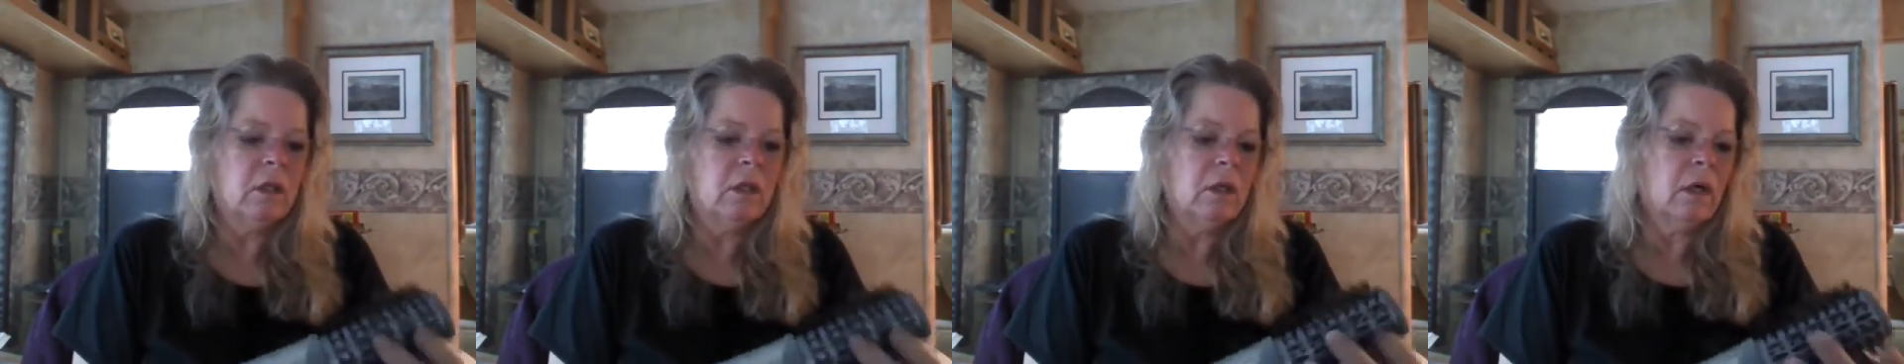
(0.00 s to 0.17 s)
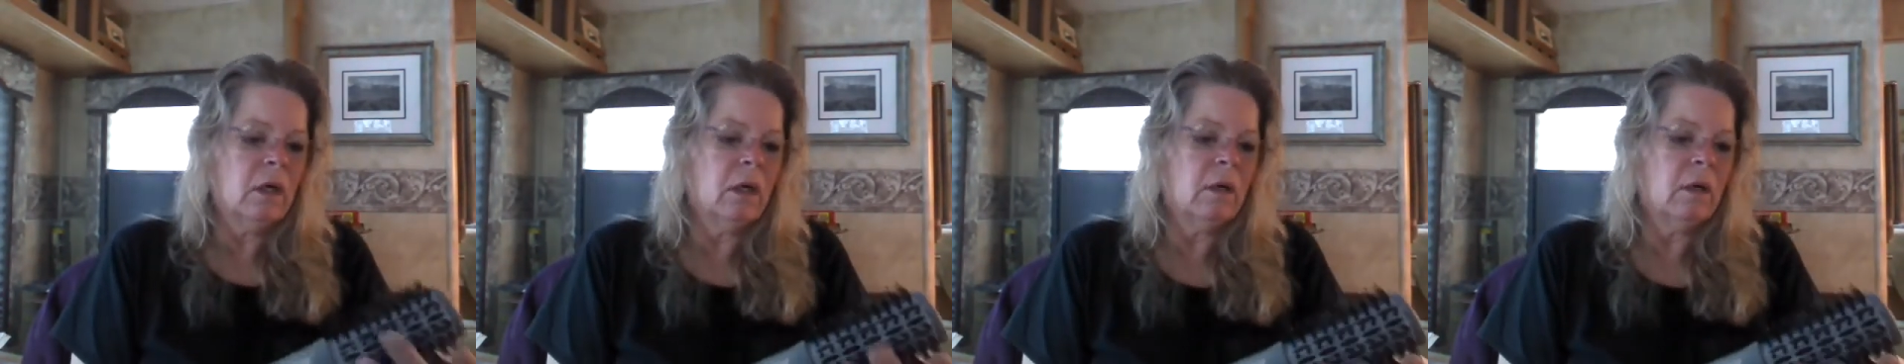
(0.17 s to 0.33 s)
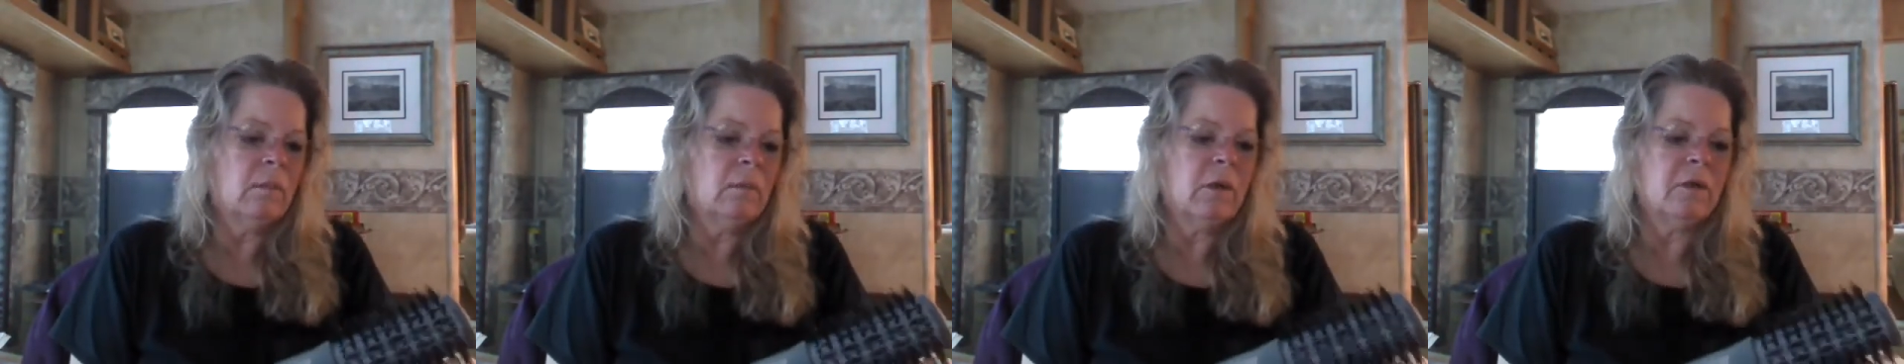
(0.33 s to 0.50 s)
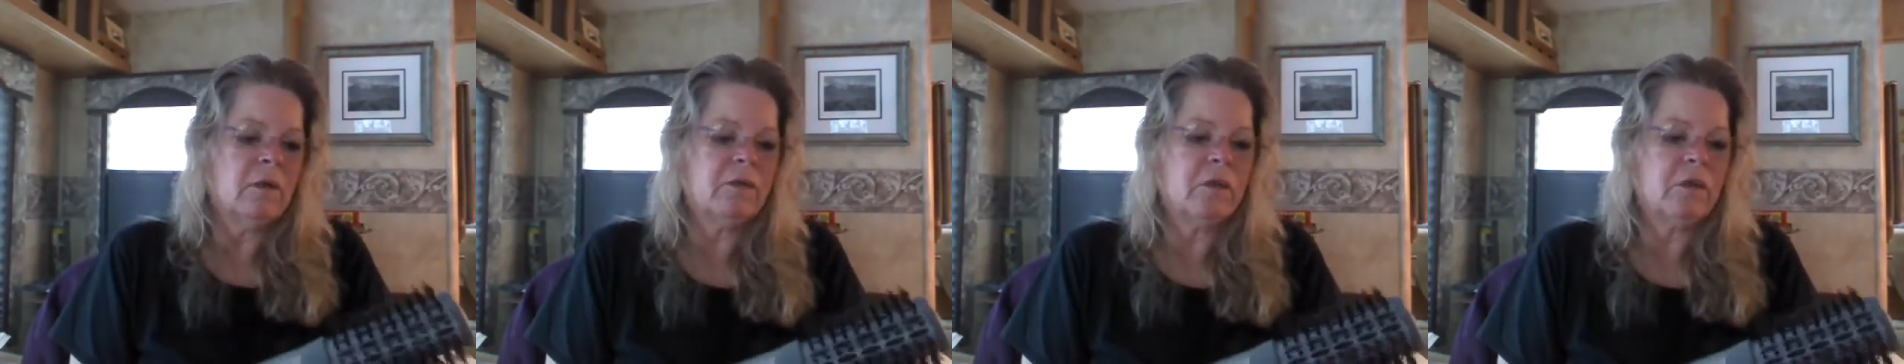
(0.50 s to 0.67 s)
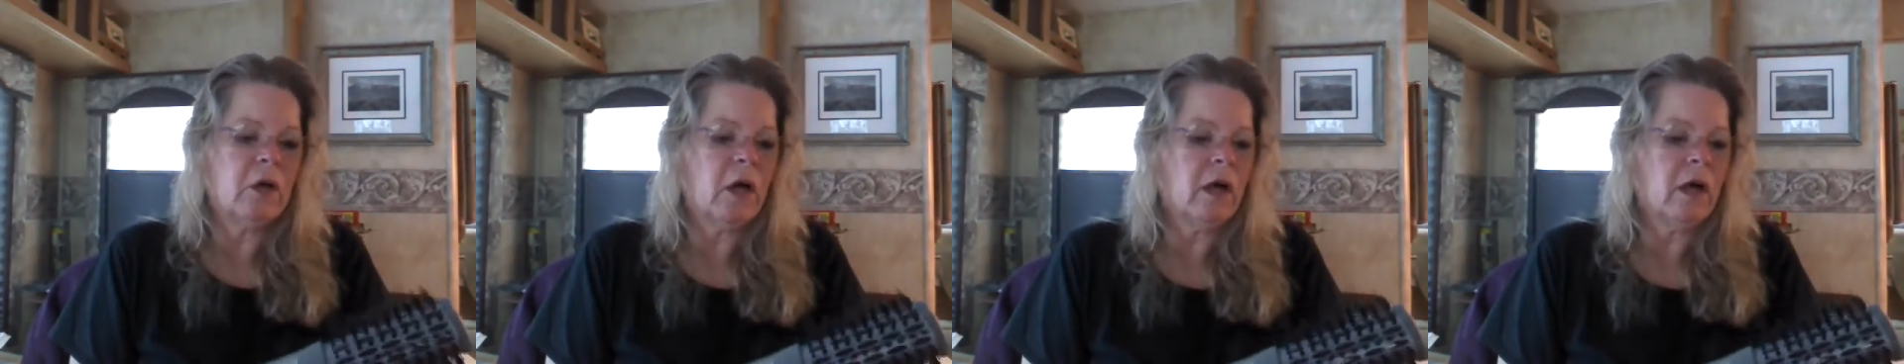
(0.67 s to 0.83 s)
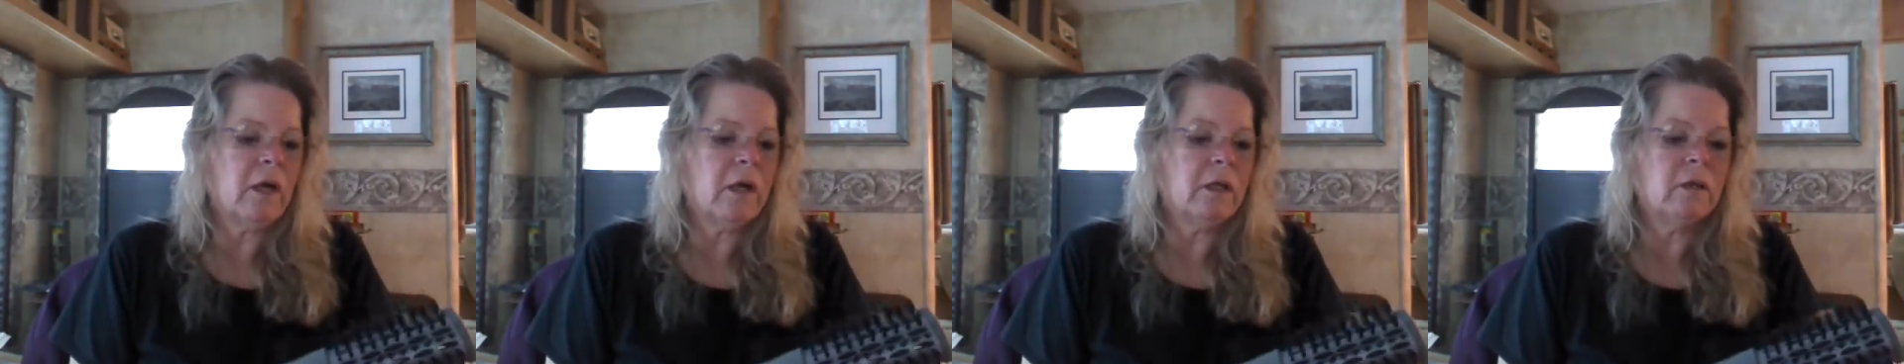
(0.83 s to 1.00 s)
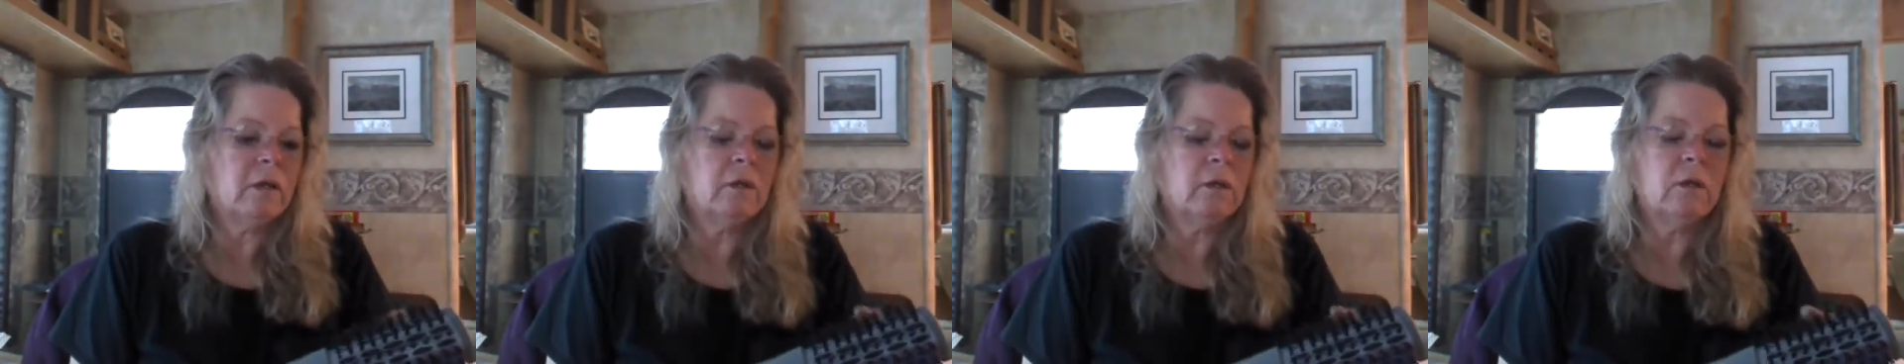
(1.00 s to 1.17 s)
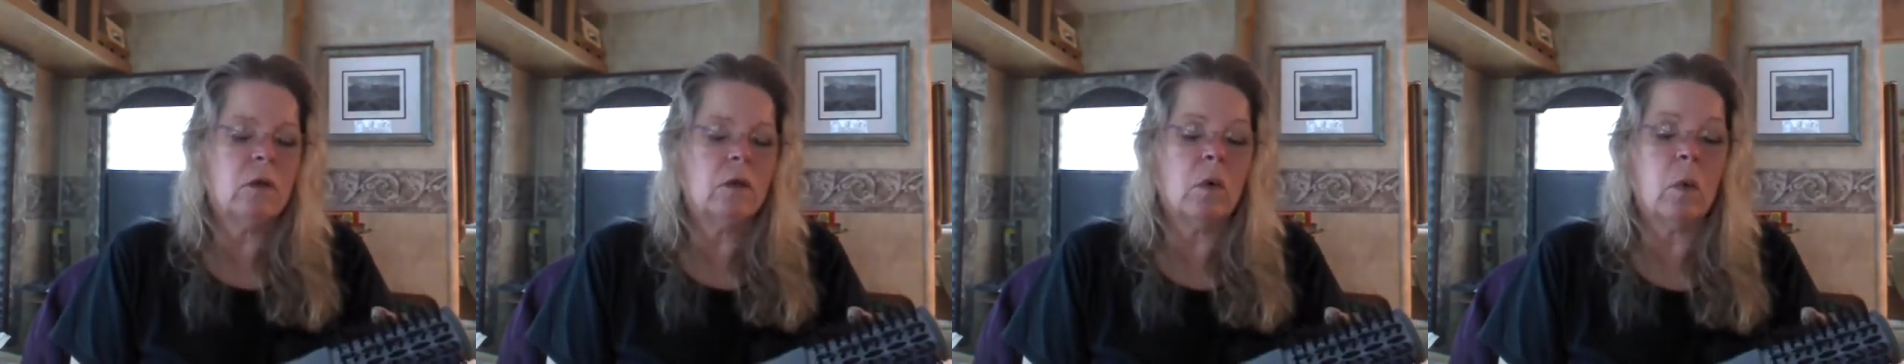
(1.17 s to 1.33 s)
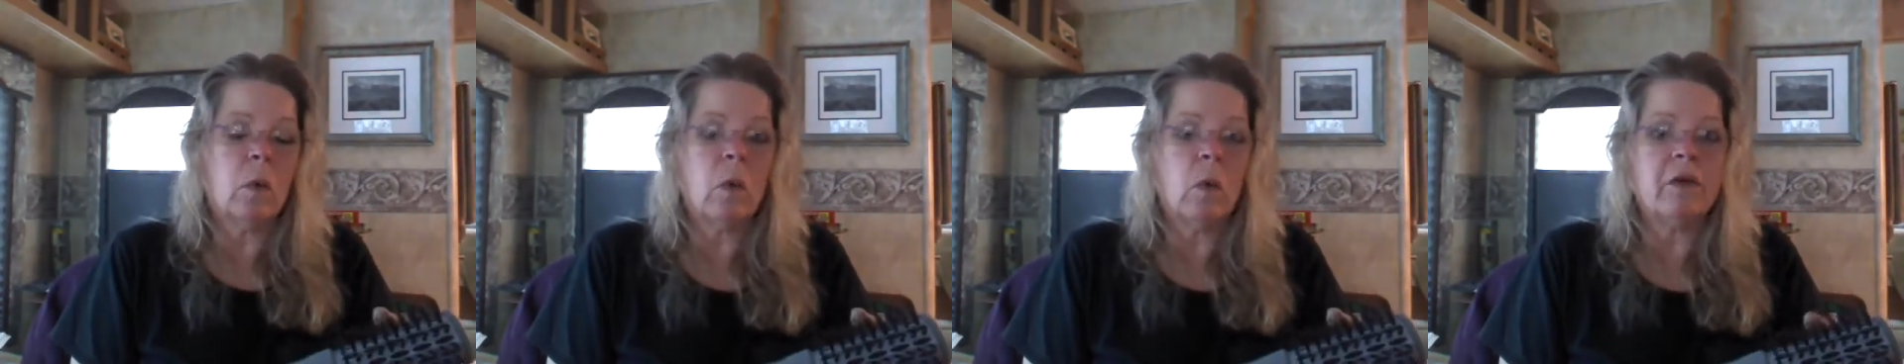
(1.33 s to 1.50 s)
I've tried
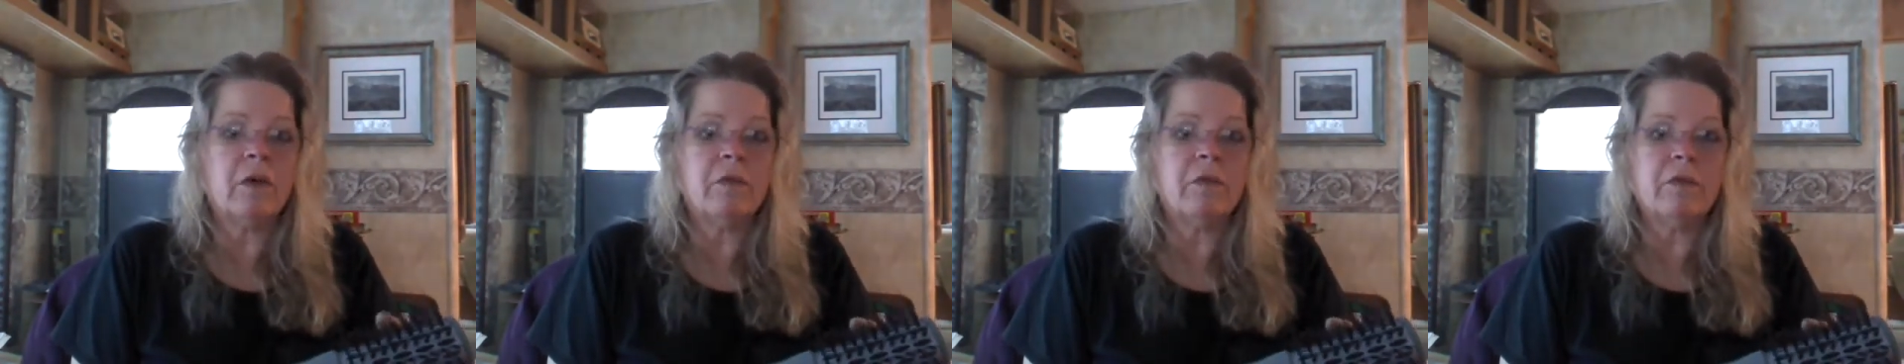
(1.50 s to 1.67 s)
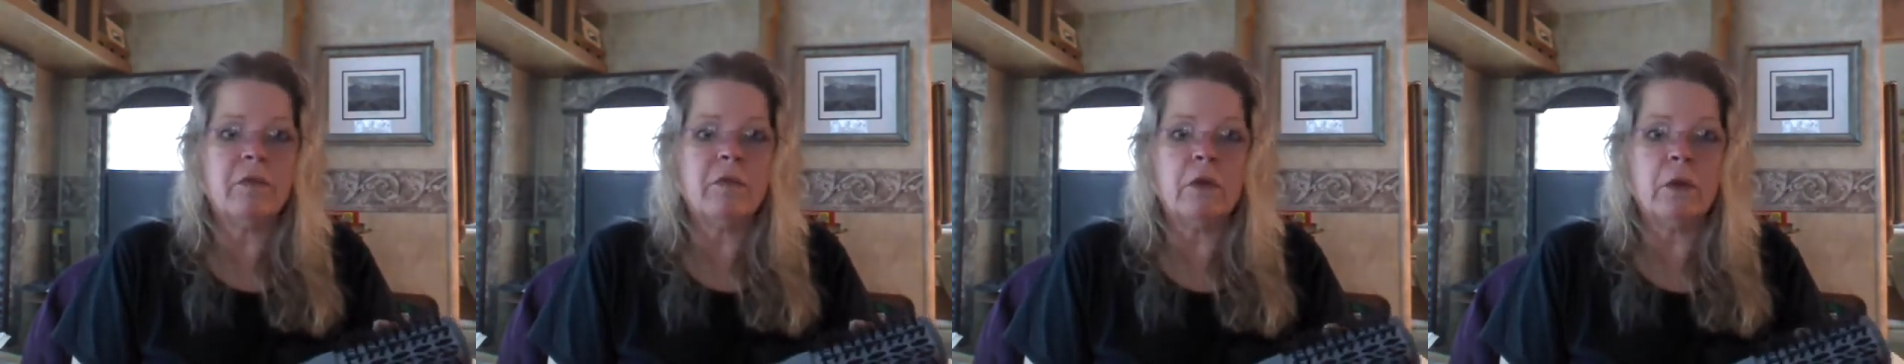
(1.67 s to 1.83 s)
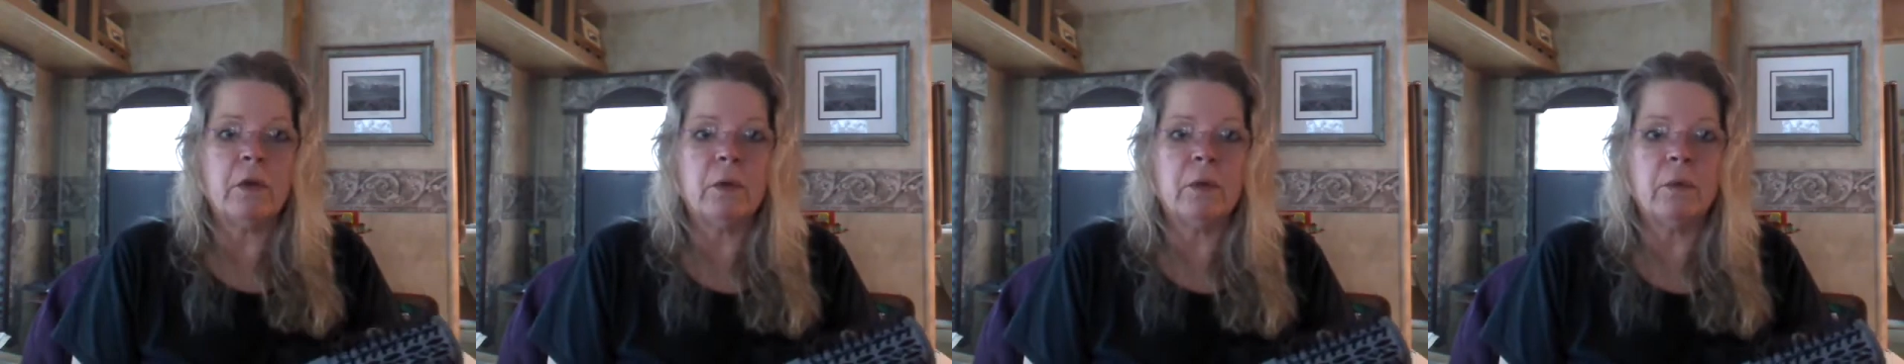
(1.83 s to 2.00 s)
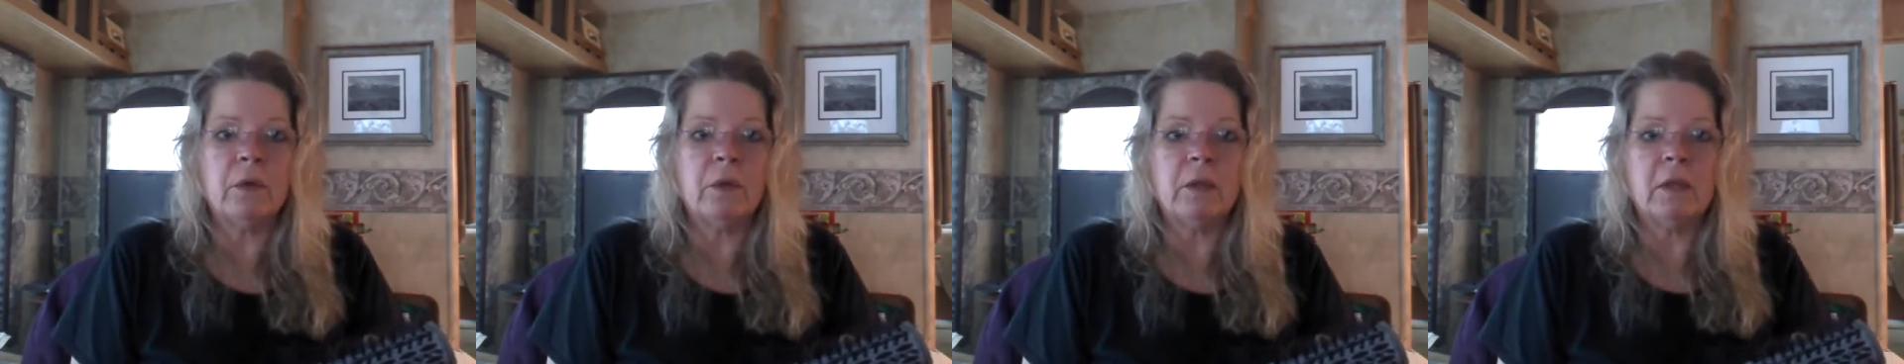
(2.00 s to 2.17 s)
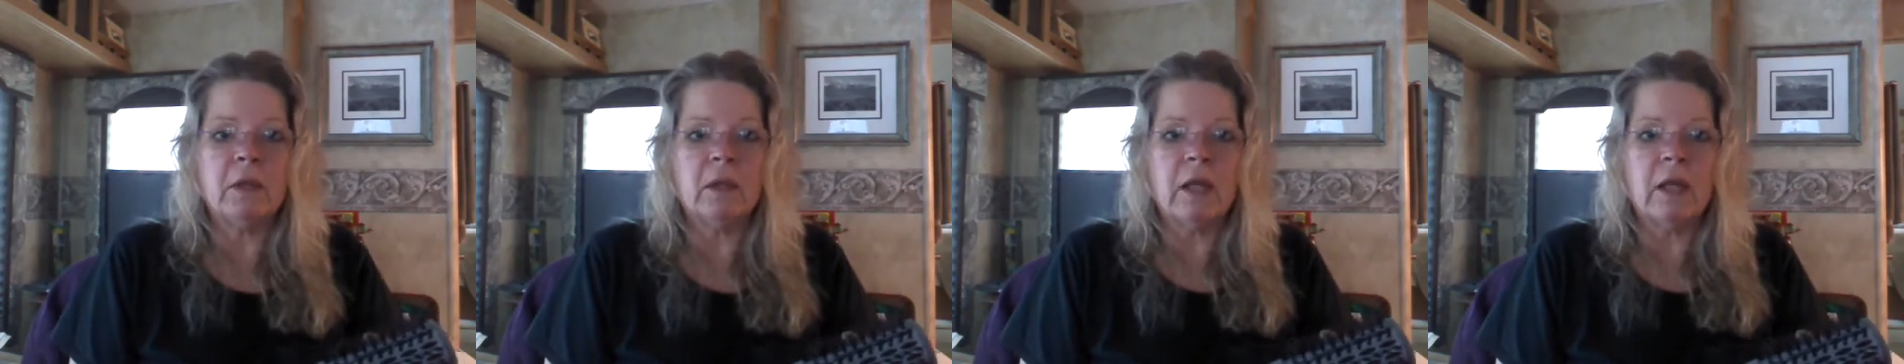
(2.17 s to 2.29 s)
quite a few in the